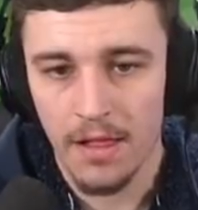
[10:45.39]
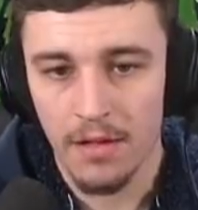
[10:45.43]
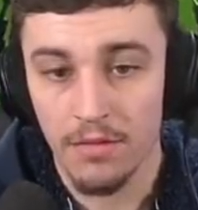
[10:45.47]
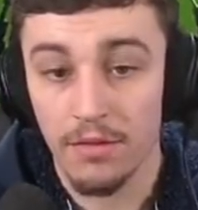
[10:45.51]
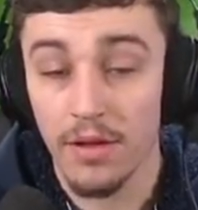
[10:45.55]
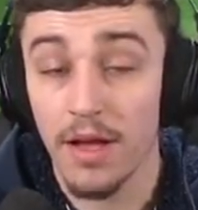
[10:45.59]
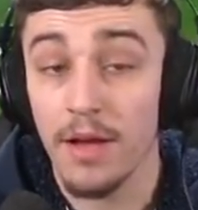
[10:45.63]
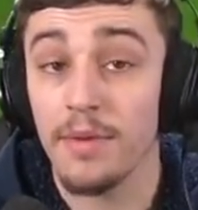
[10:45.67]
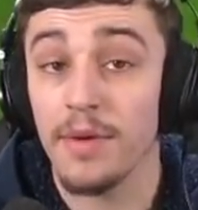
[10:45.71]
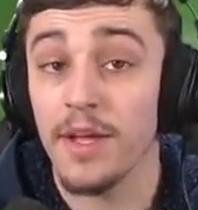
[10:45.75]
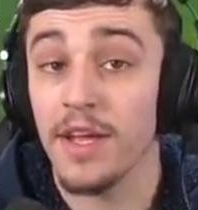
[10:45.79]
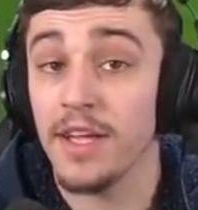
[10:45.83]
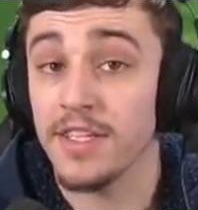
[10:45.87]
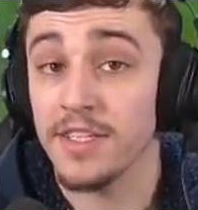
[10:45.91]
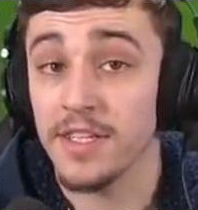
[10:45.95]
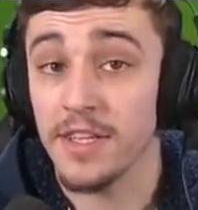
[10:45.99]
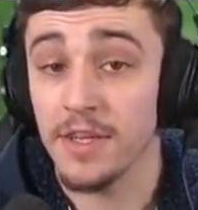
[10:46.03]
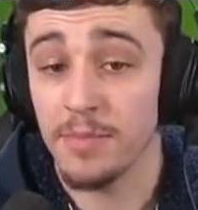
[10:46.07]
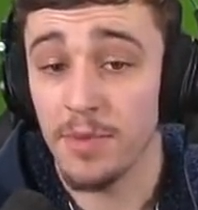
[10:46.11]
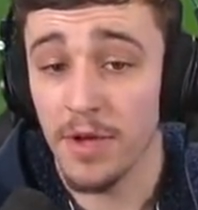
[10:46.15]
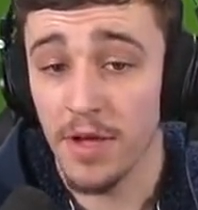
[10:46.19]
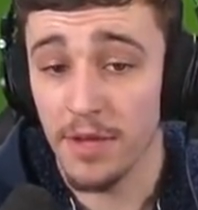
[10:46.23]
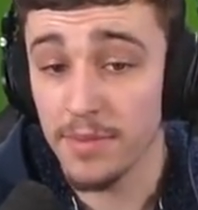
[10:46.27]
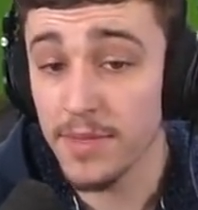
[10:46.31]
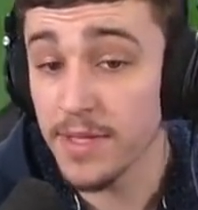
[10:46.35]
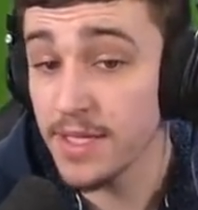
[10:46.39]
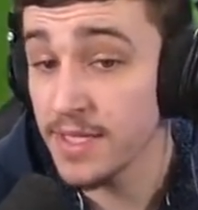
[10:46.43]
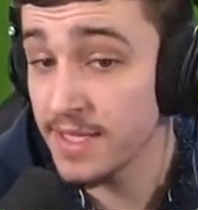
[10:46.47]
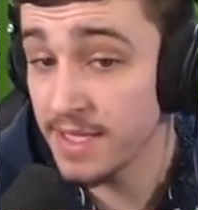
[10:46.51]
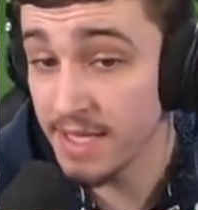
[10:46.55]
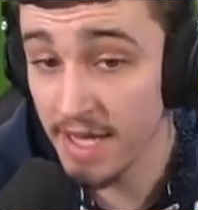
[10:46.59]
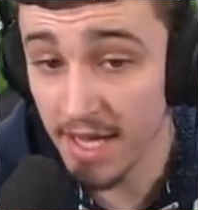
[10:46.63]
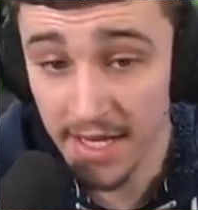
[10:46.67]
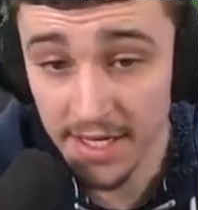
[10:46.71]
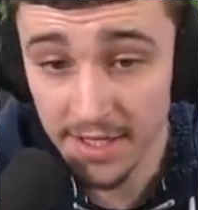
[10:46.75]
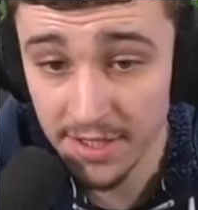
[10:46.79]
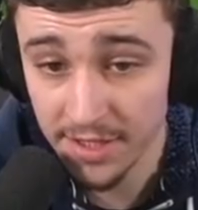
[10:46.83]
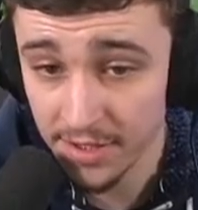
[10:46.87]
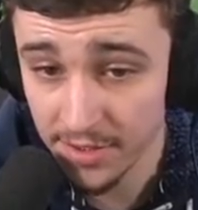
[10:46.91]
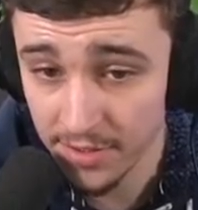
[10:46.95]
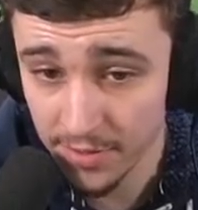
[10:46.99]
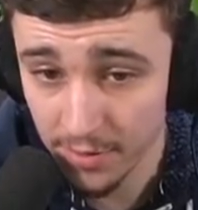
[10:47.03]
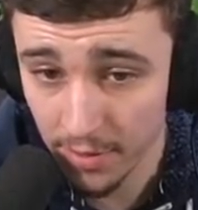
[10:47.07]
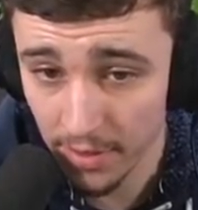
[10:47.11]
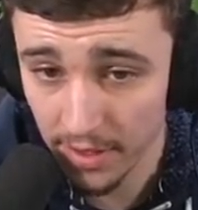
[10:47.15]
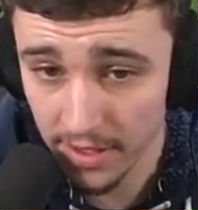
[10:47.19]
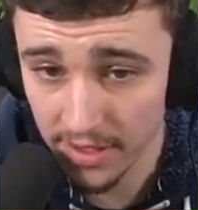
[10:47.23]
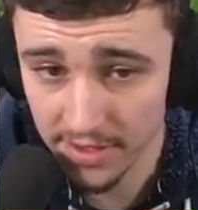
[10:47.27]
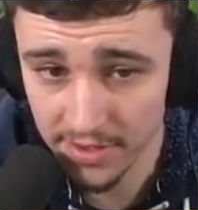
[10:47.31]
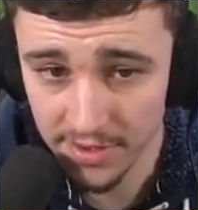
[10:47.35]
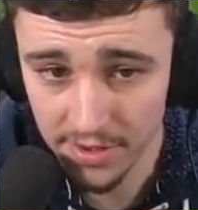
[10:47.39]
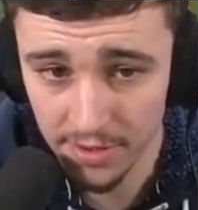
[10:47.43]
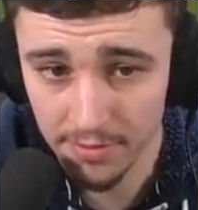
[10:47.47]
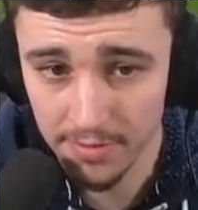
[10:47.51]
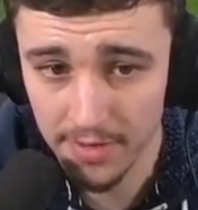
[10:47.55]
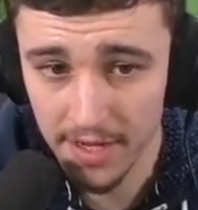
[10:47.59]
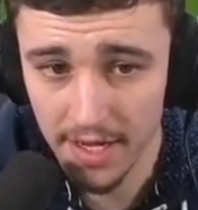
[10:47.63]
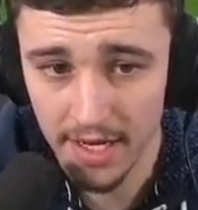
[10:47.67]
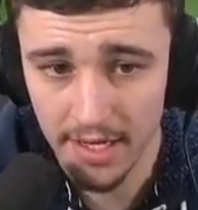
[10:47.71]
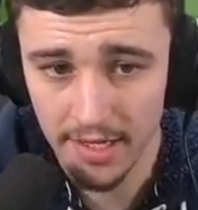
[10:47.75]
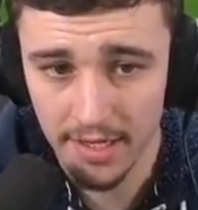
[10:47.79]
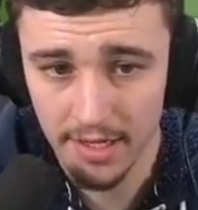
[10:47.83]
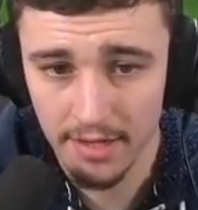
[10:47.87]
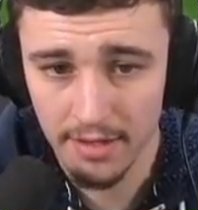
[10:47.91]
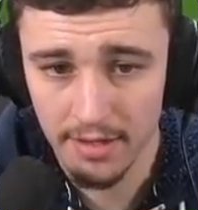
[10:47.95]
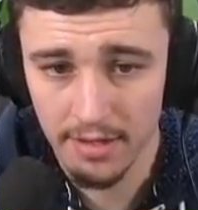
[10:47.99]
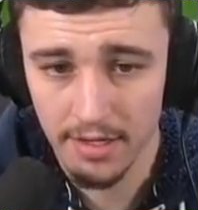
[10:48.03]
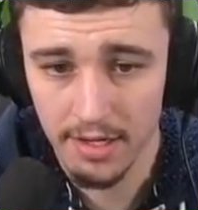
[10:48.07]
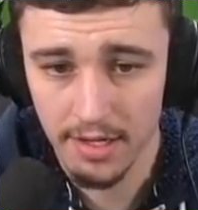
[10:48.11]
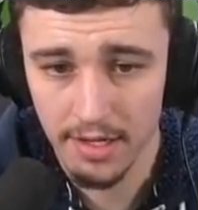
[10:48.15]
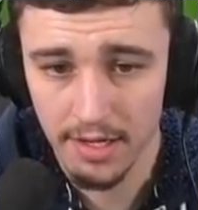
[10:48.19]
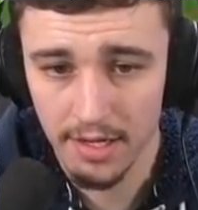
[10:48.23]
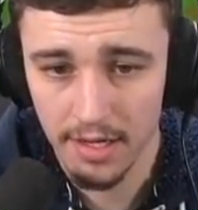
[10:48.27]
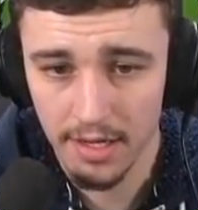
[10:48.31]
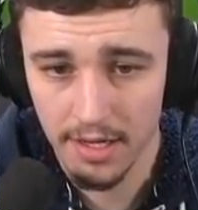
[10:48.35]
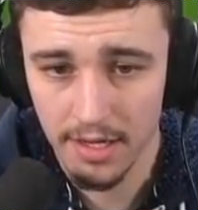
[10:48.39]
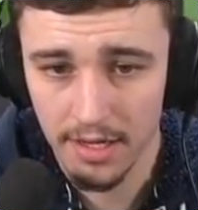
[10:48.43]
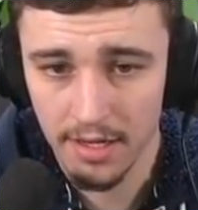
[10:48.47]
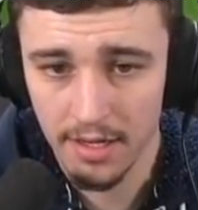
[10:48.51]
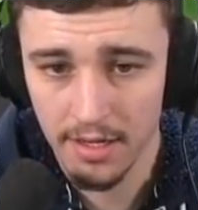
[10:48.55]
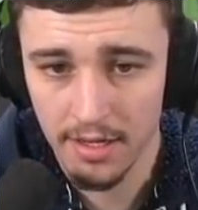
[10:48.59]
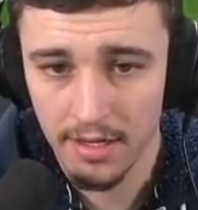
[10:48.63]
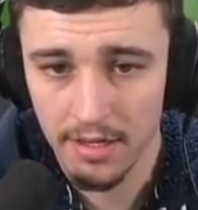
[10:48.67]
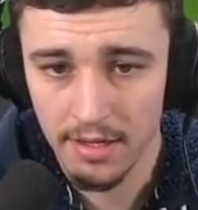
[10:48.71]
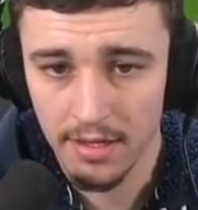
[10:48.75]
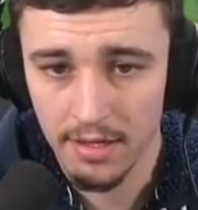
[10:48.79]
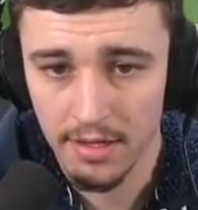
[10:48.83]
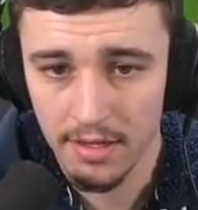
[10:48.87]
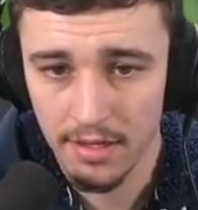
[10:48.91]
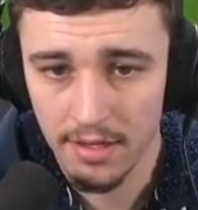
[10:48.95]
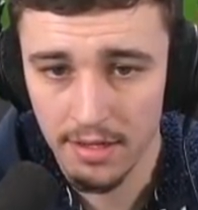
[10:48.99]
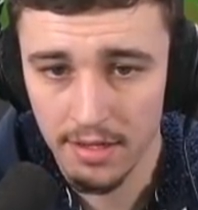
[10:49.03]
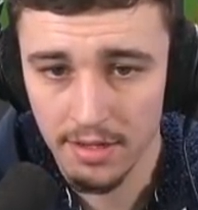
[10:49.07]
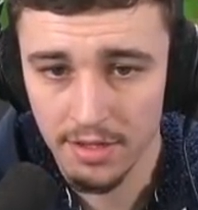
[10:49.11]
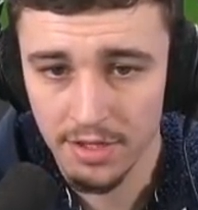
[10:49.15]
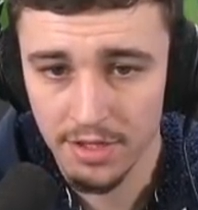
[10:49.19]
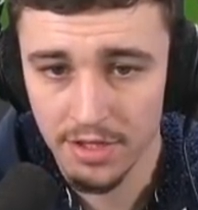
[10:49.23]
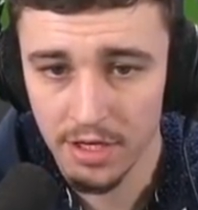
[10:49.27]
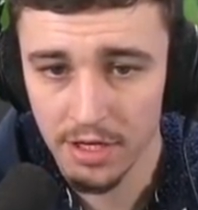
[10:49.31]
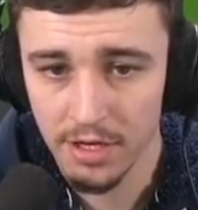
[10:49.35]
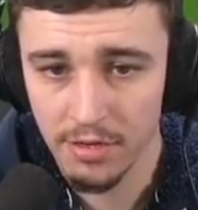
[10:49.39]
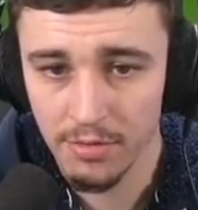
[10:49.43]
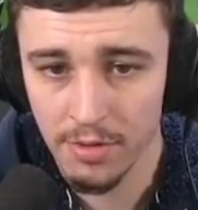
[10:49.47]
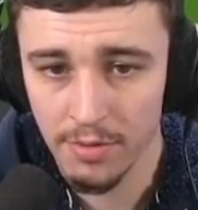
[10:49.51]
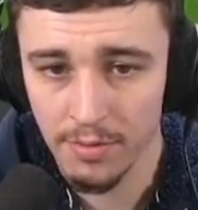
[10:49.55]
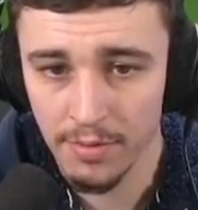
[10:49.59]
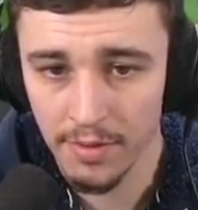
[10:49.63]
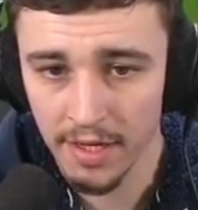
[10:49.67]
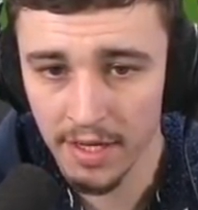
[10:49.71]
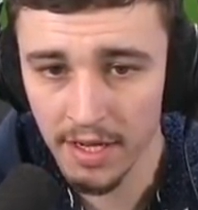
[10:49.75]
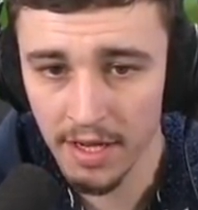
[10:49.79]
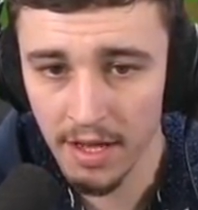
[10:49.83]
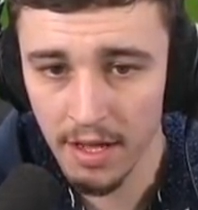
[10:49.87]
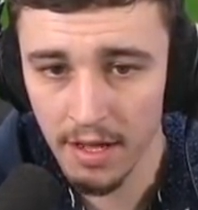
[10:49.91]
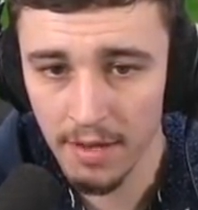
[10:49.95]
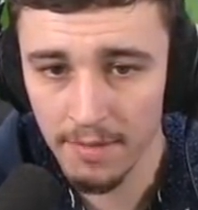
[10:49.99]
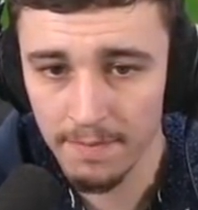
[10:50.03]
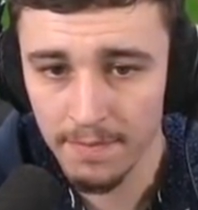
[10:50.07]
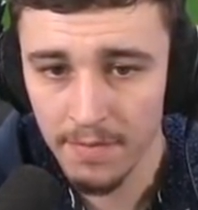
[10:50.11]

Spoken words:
When we get to the bottom of the stairs, just quickly zoom down here and I'll show you what we got.